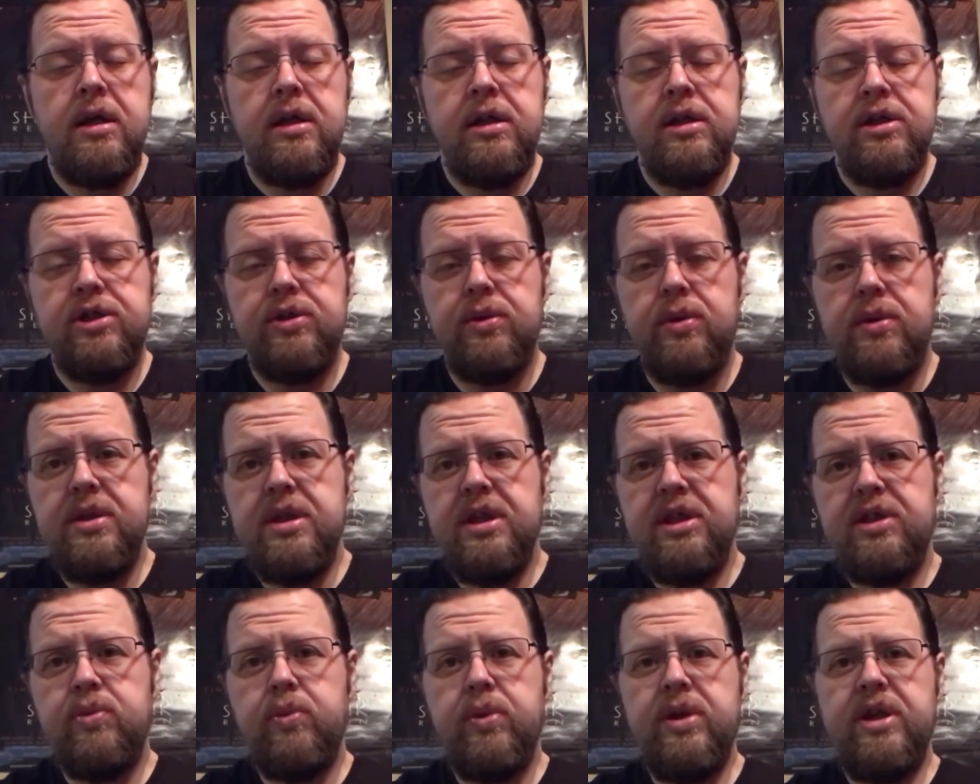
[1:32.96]
So in
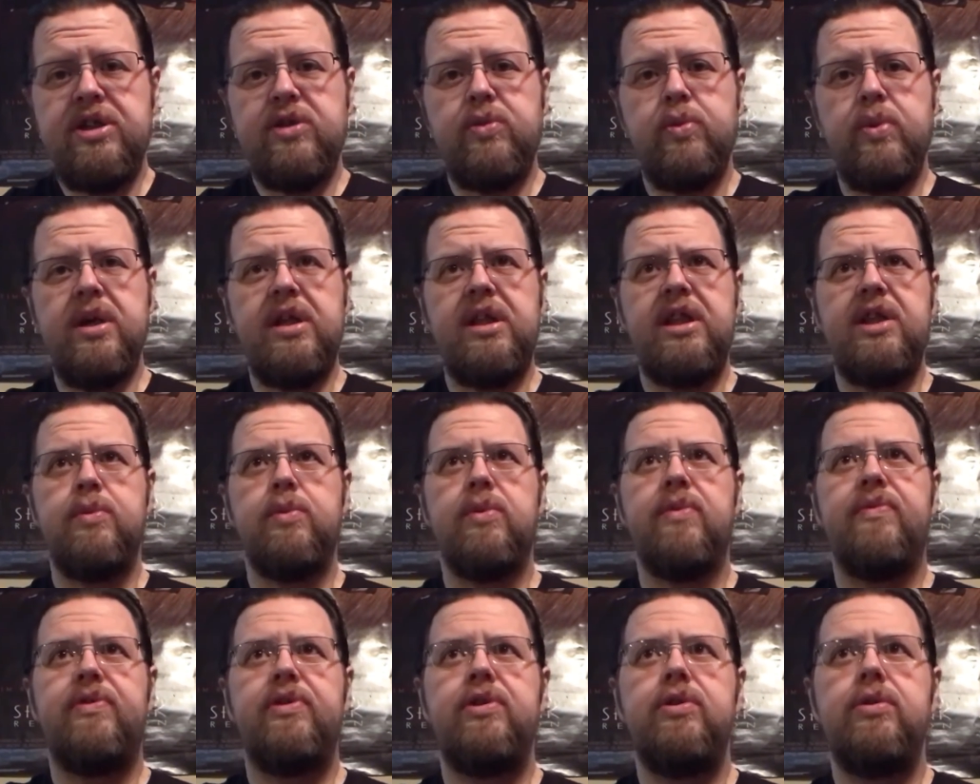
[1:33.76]
this week's weekly
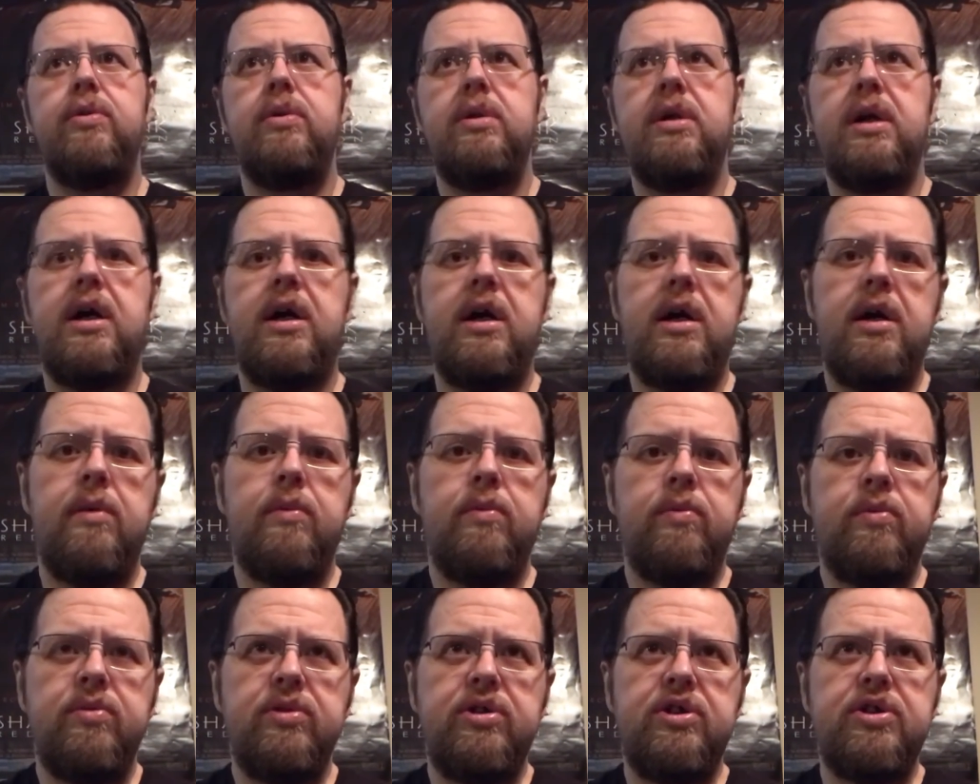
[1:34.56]
review,
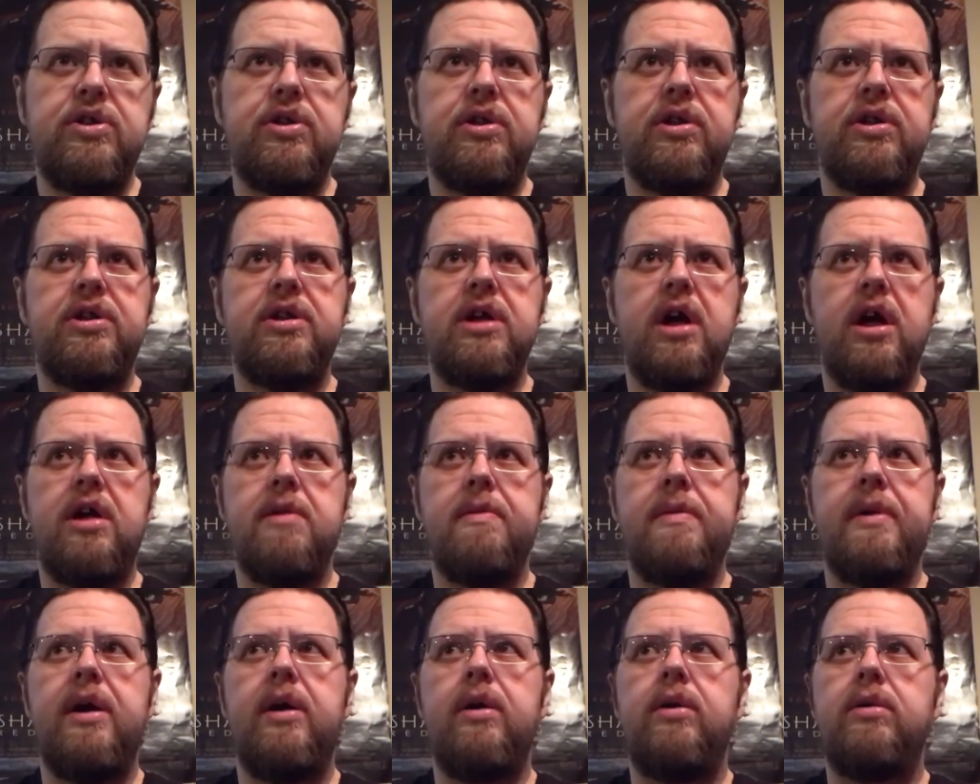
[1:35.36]
I'm just going to talk
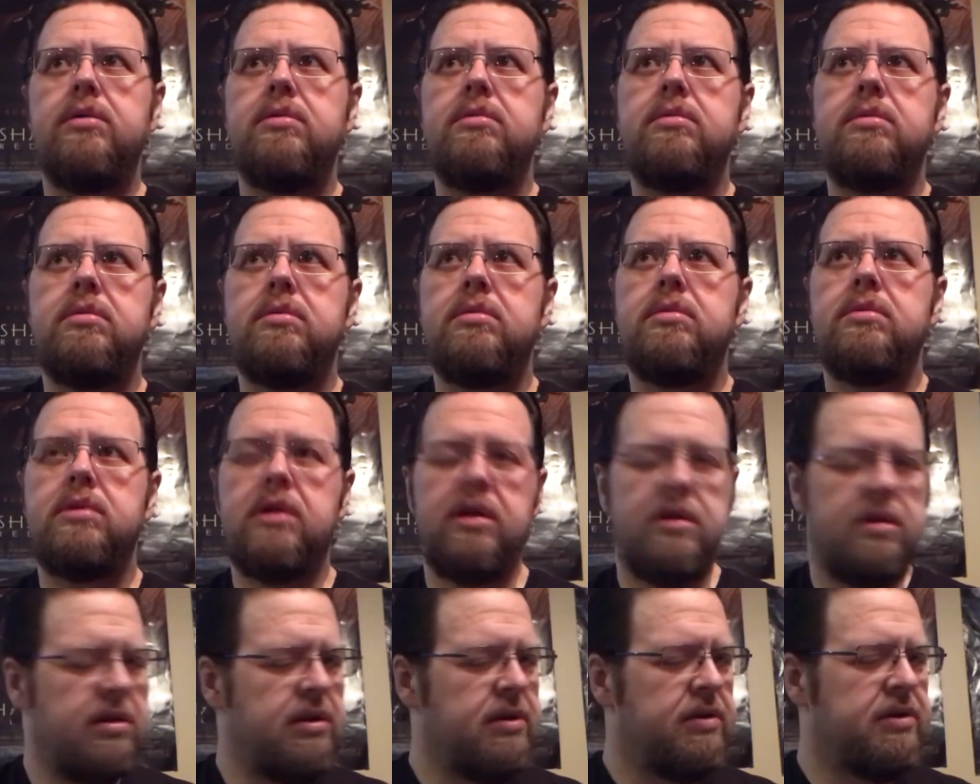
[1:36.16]
about
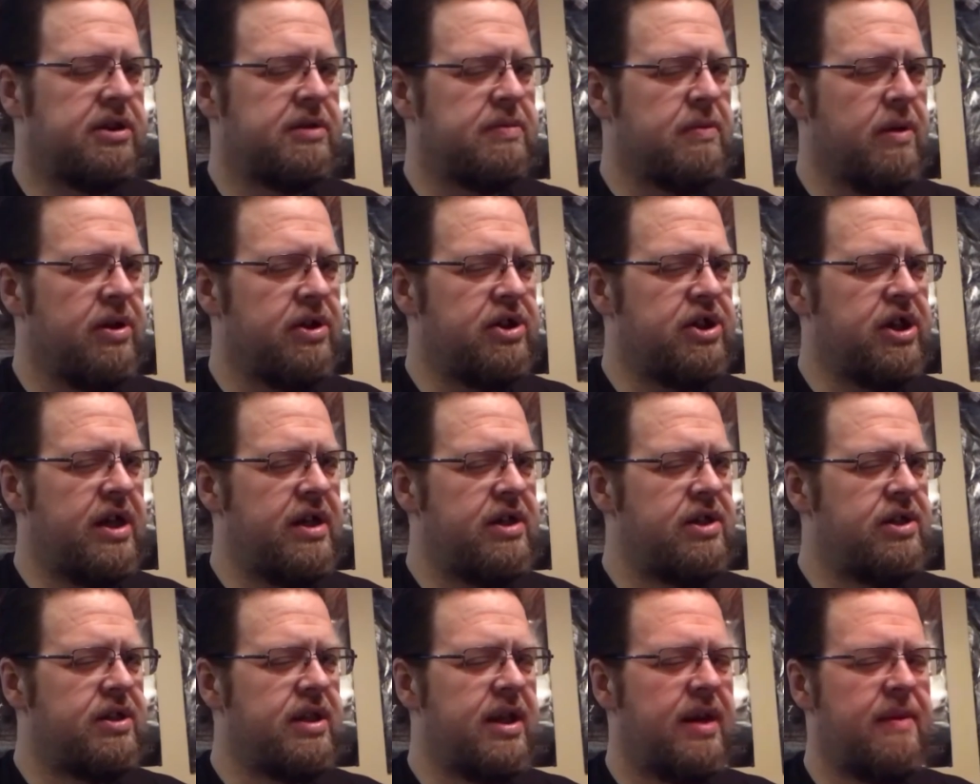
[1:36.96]
a small
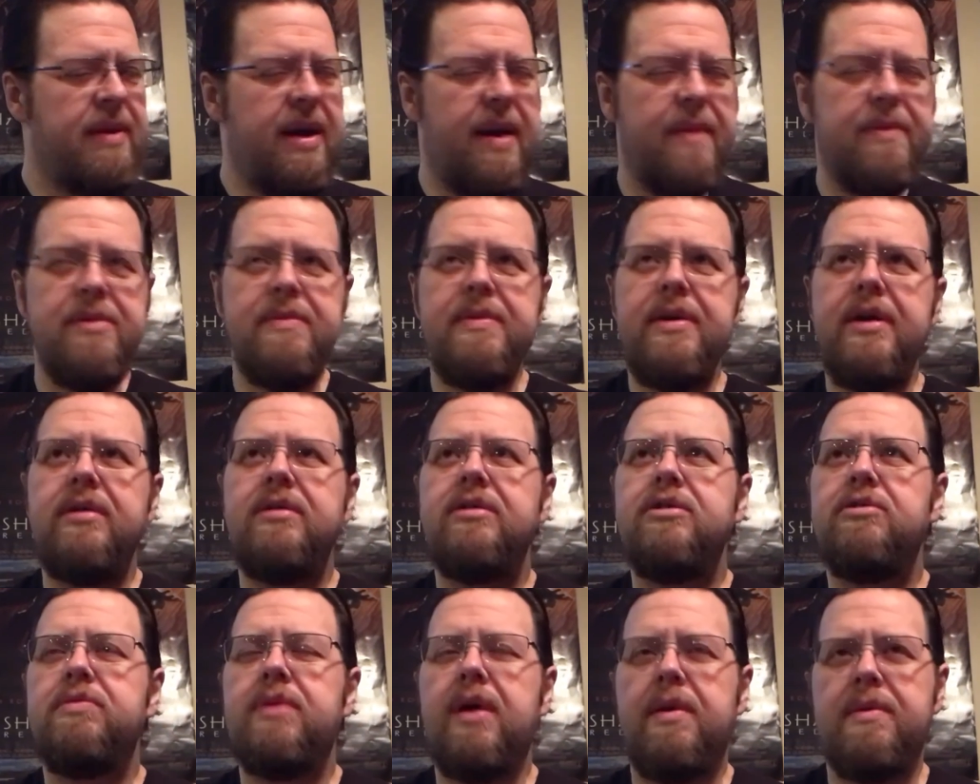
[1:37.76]
change that I'm happy about.
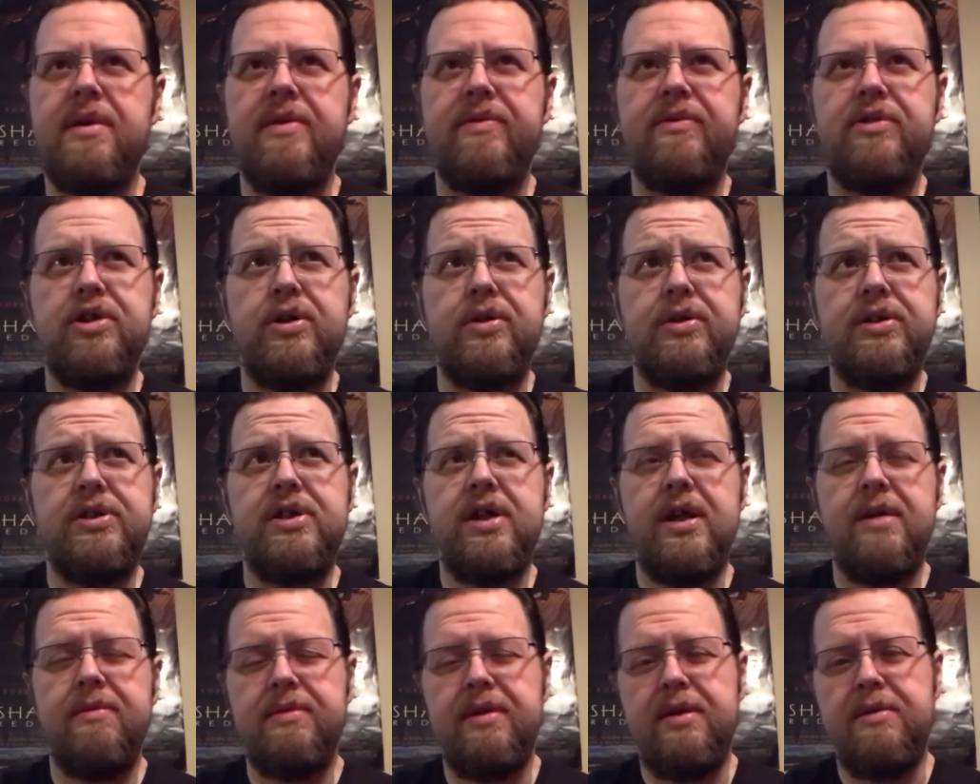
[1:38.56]
You probably haven't noticed
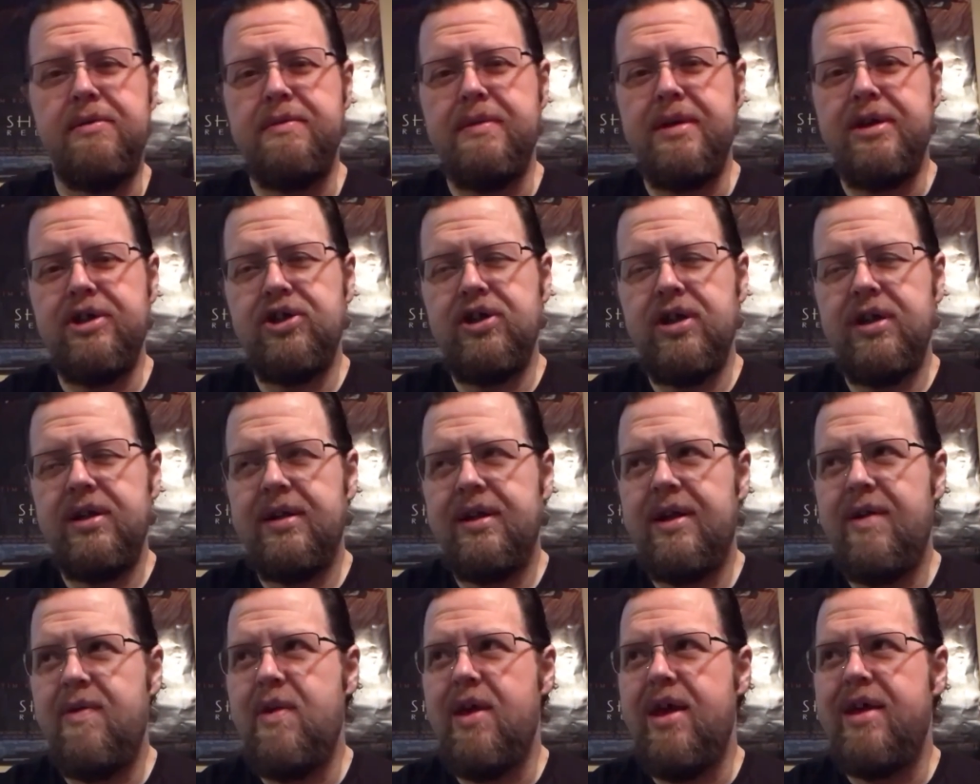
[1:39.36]
yet, but I'm going to mention it.
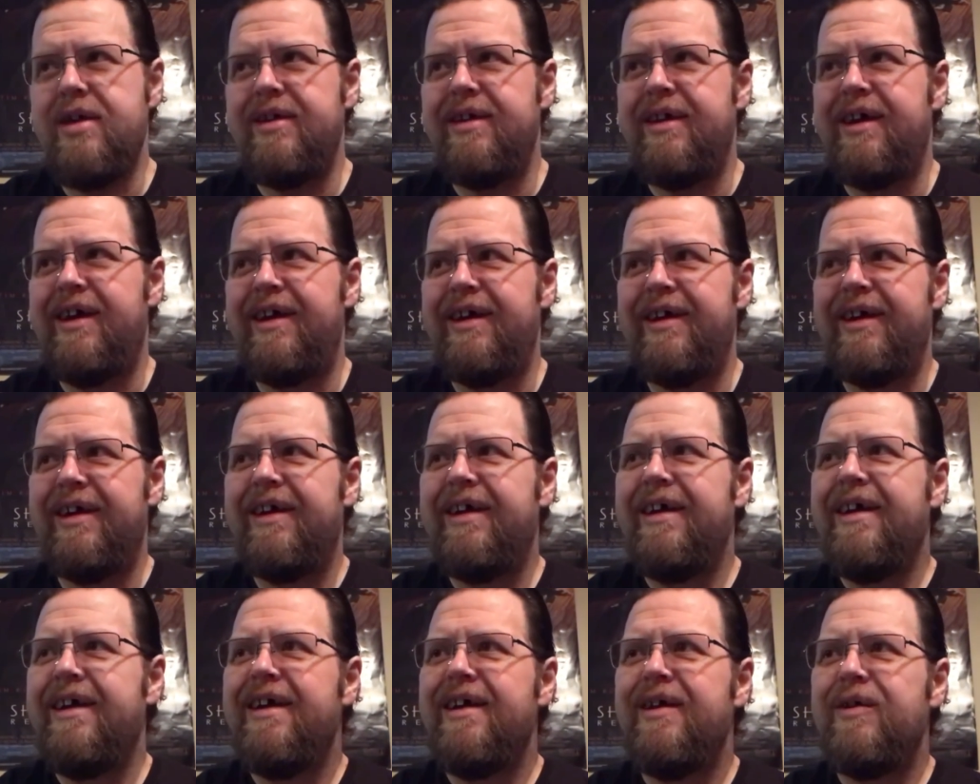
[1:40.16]
And then
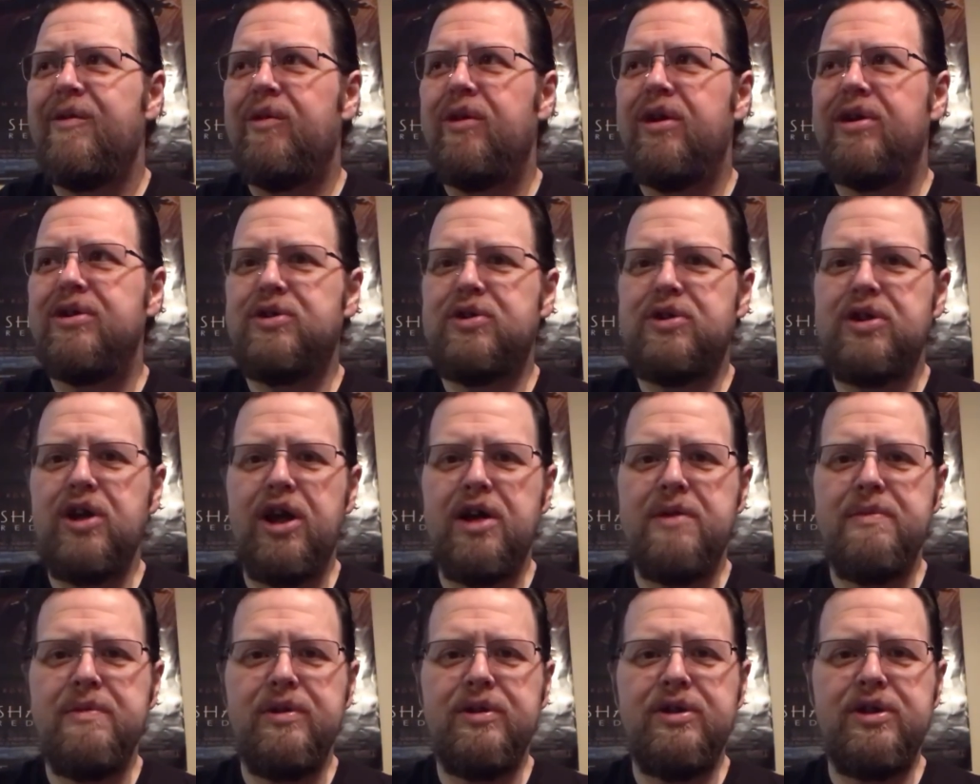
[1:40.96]
we'll also
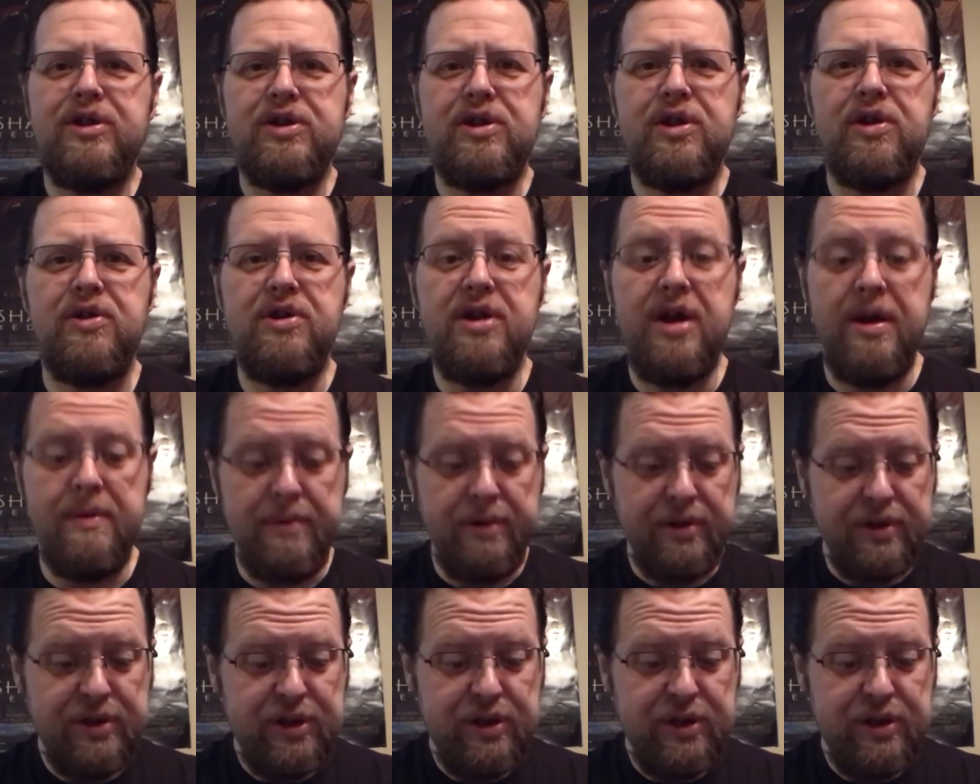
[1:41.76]
talk about just our numbers.